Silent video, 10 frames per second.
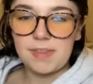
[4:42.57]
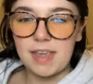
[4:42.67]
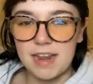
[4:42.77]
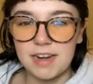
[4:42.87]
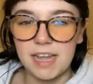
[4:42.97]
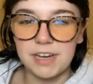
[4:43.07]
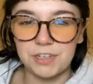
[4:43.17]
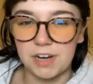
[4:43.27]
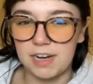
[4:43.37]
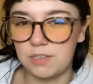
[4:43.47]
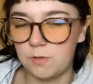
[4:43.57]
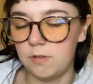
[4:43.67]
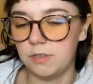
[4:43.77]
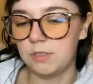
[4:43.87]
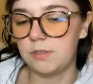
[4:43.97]
engage your high
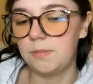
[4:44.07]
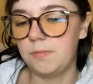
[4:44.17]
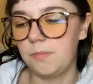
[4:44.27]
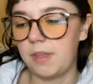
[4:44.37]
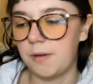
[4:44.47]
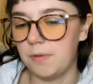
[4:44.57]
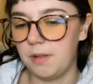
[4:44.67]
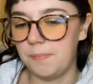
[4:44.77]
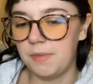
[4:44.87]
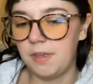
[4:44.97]
schoolers that well.